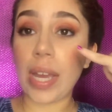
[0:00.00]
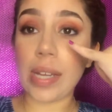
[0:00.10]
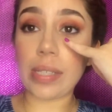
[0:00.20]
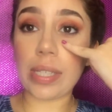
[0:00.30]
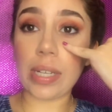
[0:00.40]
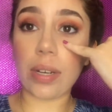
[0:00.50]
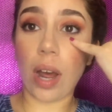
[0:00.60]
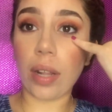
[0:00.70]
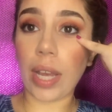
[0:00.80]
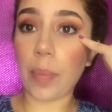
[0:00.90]
It did
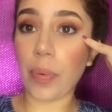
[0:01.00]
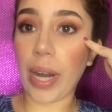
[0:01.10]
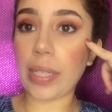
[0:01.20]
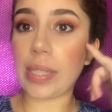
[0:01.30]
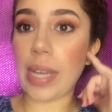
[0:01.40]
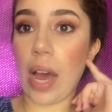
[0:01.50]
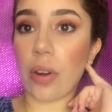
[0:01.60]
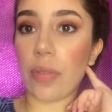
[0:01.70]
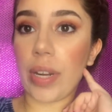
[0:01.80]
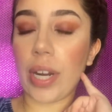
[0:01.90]
not like break
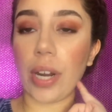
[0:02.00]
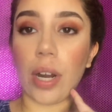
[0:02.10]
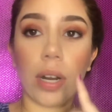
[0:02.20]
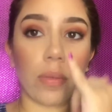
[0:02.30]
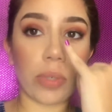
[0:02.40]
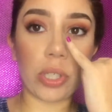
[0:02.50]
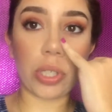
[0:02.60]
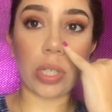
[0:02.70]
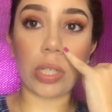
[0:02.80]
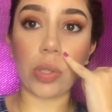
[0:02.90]
down over here,
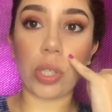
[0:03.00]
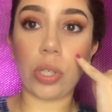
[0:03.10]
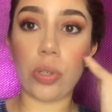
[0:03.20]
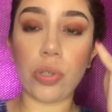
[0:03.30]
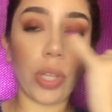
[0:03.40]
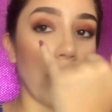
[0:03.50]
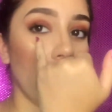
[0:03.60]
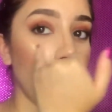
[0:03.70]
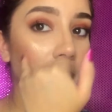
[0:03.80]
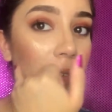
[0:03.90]
which is usually
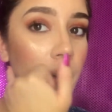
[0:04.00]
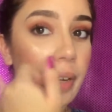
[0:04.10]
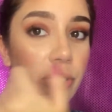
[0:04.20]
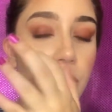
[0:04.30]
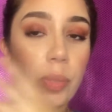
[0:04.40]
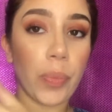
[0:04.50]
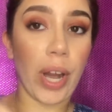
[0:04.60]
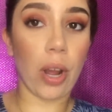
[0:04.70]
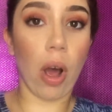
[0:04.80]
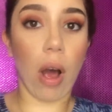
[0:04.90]
where my foundations
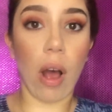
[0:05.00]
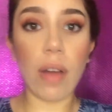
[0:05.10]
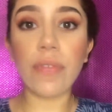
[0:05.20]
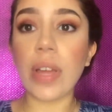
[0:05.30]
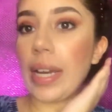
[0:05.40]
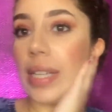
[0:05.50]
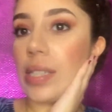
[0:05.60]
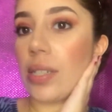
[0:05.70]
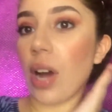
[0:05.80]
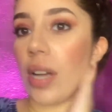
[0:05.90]
break off.
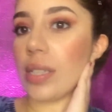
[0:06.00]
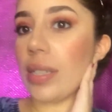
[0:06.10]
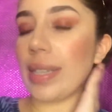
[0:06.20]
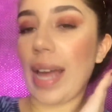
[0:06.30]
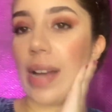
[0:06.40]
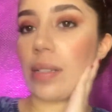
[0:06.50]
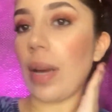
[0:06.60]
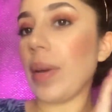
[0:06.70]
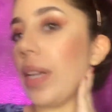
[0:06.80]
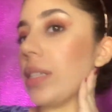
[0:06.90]
It's not that,
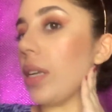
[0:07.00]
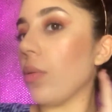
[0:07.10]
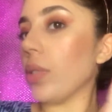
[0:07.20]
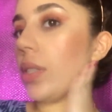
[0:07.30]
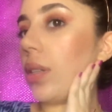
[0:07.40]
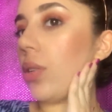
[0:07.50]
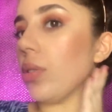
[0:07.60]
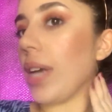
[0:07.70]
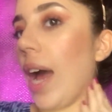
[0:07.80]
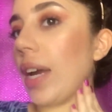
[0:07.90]
I mean, it was a little
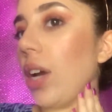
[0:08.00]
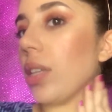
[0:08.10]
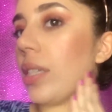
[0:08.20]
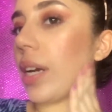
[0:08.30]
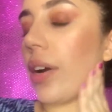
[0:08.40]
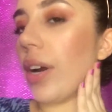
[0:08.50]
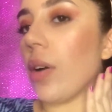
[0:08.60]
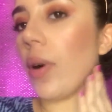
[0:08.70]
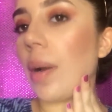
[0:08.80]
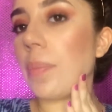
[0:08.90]
tacky on this area where I